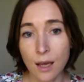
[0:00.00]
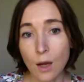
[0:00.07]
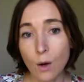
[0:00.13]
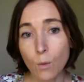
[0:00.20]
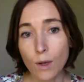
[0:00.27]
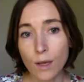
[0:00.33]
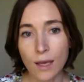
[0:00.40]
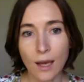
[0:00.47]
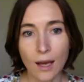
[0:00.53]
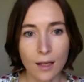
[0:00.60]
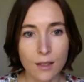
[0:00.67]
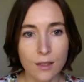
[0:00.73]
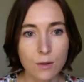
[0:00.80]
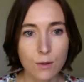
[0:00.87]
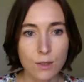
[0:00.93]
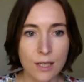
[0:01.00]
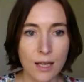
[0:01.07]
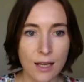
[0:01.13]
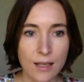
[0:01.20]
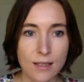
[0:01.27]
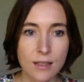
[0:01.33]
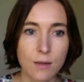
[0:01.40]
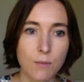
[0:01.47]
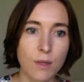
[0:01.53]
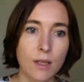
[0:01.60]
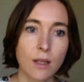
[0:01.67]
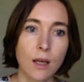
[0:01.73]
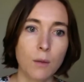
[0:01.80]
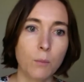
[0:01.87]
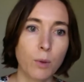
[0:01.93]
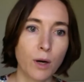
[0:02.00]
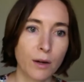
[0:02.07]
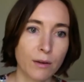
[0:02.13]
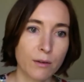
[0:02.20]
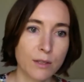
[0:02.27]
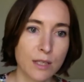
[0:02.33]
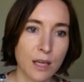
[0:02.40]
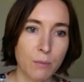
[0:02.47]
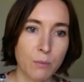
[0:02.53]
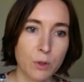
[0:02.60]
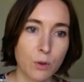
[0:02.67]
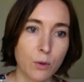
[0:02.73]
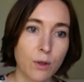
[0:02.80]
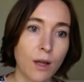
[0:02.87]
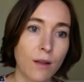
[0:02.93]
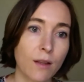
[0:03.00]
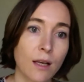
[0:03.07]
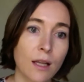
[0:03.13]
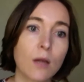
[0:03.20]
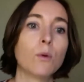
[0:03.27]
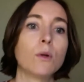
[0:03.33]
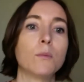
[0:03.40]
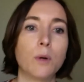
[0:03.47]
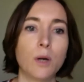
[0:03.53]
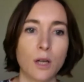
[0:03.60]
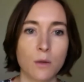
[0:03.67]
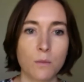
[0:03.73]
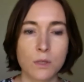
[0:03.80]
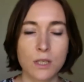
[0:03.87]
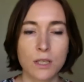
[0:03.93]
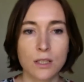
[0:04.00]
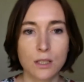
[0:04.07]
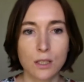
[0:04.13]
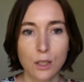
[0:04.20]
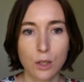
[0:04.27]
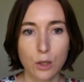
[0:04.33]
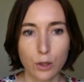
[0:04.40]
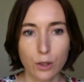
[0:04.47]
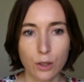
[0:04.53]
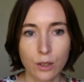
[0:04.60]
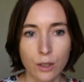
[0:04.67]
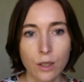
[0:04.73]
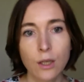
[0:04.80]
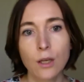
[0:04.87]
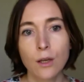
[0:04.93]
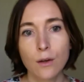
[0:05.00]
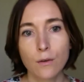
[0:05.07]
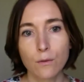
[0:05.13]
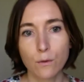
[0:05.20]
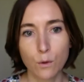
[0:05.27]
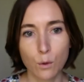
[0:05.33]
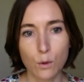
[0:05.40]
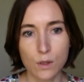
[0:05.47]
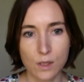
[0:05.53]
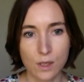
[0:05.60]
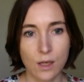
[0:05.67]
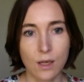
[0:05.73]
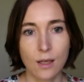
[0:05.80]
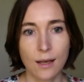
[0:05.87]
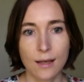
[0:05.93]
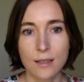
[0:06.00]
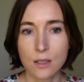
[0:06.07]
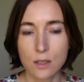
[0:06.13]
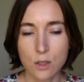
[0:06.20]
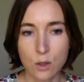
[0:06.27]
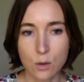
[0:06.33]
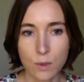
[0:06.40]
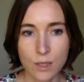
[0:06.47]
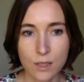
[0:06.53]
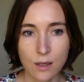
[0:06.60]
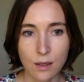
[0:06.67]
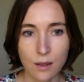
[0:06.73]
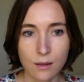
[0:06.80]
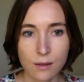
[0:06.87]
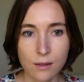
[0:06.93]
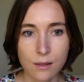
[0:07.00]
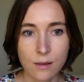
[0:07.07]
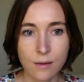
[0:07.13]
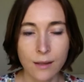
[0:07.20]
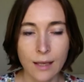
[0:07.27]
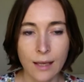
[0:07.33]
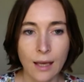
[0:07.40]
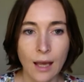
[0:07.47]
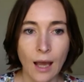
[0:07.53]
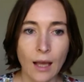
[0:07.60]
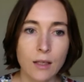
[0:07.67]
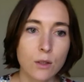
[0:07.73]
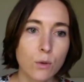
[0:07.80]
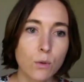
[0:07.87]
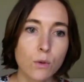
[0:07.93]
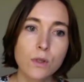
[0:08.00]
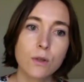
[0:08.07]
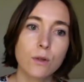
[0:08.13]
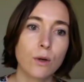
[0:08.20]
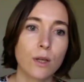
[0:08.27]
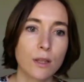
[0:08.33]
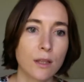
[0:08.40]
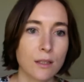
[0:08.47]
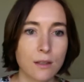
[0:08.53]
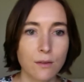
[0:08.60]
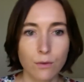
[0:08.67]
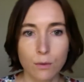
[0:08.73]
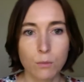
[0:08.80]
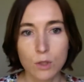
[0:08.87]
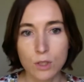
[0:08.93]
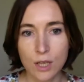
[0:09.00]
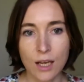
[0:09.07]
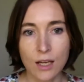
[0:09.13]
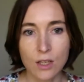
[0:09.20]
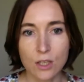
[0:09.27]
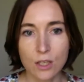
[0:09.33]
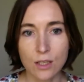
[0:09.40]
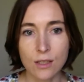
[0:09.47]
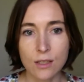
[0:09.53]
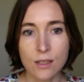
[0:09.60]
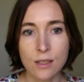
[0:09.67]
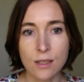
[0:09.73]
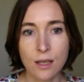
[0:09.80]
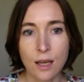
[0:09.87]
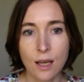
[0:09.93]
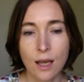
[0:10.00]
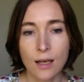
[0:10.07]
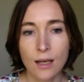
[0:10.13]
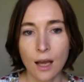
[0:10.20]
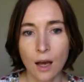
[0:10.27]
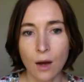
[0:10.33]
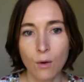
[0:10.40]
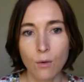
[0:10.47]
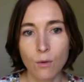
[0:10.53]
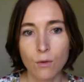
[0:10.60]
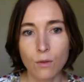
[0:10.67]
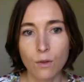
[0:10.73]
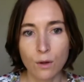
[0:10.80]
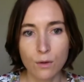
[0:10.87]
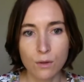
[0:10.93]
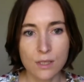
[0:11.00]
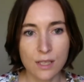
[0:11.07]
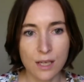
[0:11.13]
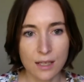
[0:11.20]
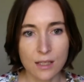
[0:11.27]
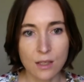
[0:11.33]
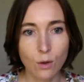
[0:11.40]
we can do a test, something like Biosept or another liquid biopsy, to look for circulating tumor cells and to also look at the different mutations. Now, those tests are